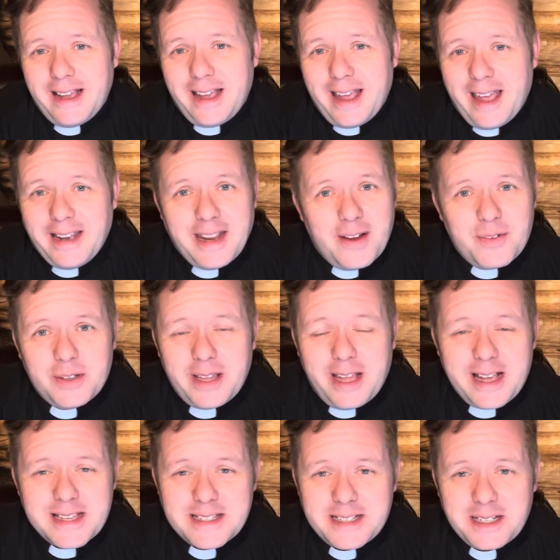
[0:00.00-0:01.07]
and
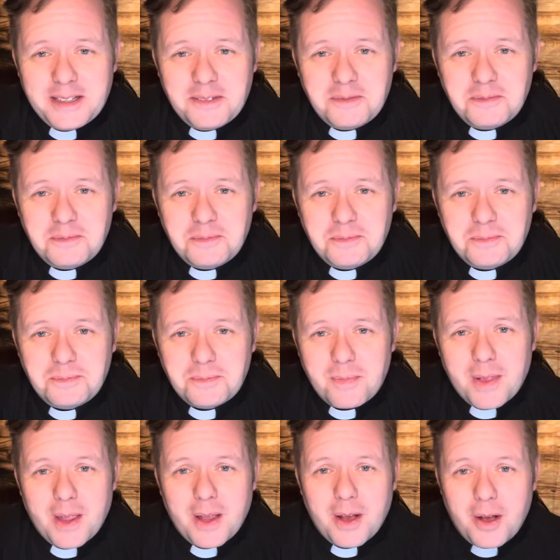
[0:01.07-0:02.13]
everlasting.
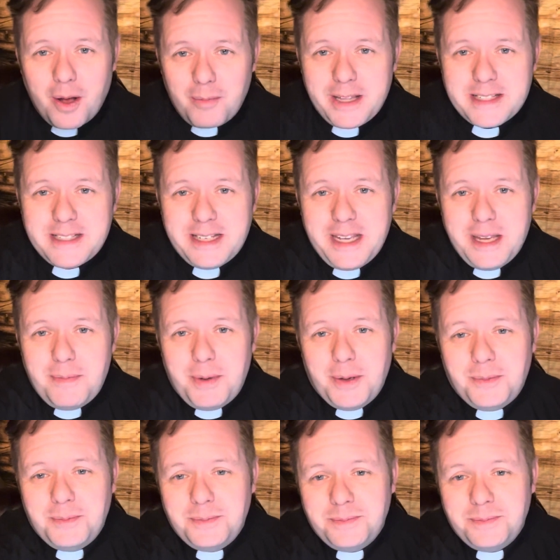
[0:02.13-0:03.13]
God bless and keep you.